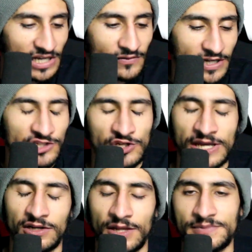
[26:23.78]
It's kind of like a
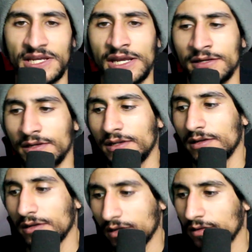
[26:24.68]
channel update,
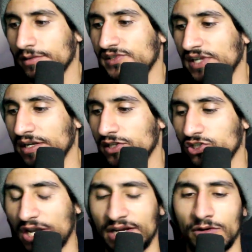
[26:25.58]
state
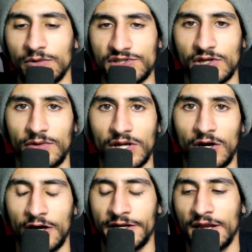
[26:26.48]
of the channel, what's
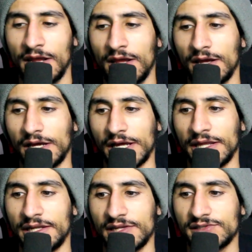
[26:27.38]
going on.
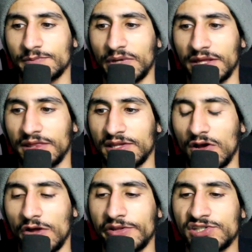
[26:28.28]

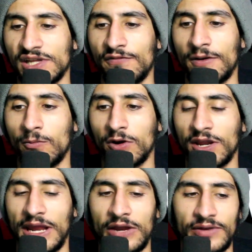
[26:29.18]
All this stuff I'm
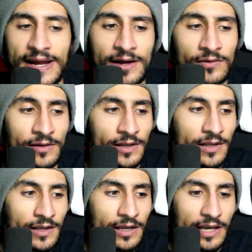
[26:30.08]
working out now,
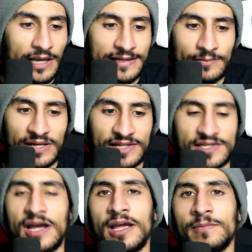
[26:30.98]
and then by
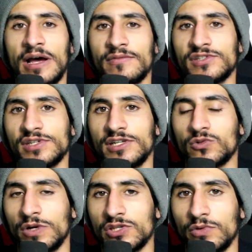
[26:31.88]
the time
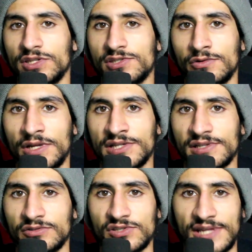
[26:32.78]
obviously 2022
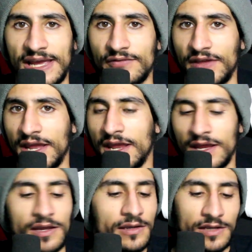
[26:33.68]
hits, I'll just have
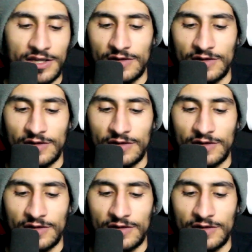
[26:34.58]
a